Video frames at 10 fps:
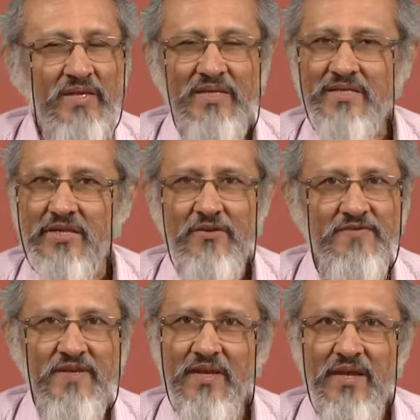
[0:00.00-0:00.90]
Instead of
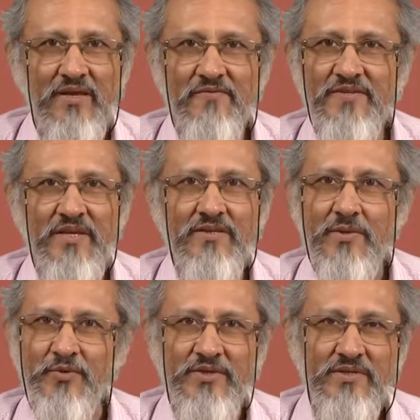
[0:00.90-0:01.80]
saying, I have seen
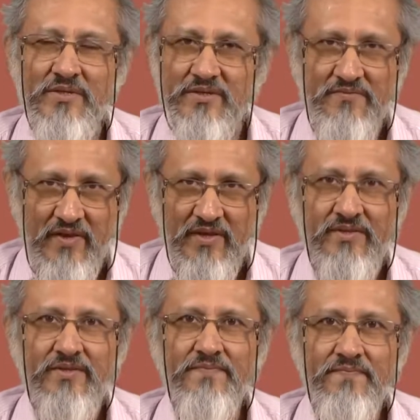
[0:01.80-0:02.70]
the president's
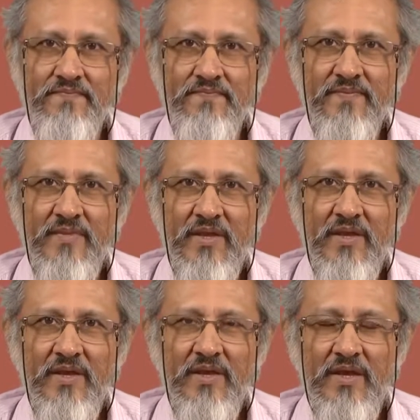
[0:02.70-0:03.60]
friends,
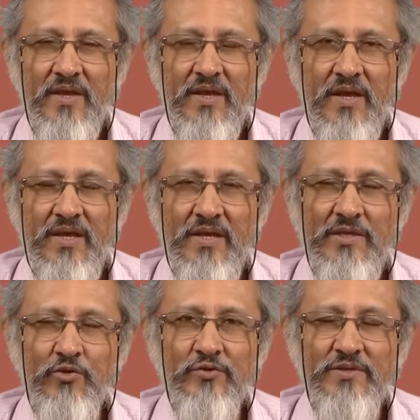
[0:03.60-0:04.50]
I
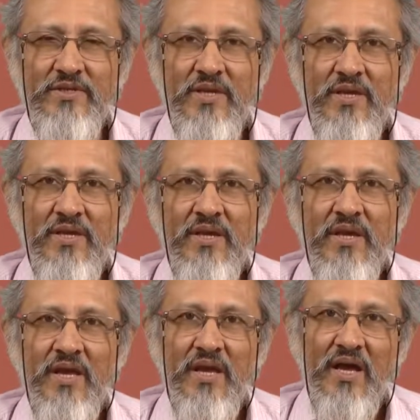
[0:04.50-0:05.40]
cannot say,
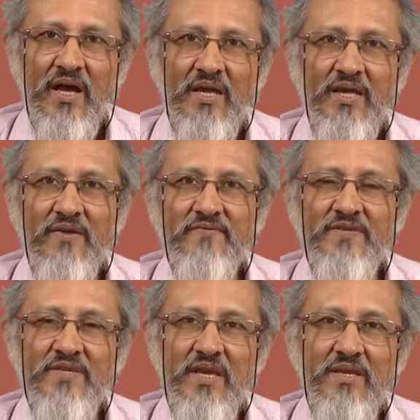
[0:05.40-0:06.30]
I have
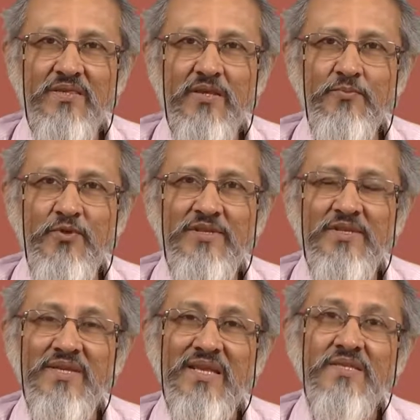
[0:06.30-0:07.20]
seen the
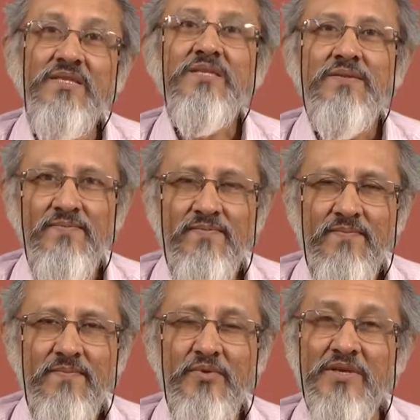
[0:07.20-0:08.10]
president's,
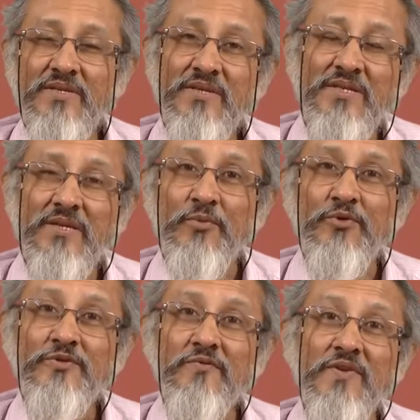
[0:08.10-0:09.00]
president
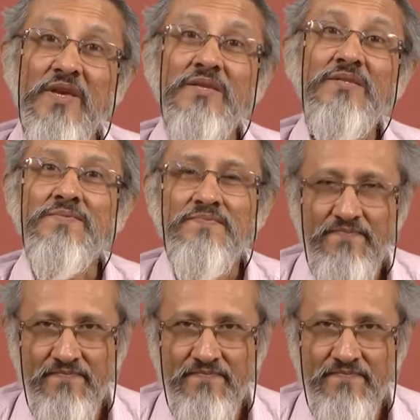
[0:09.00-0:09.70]
apostrophe s.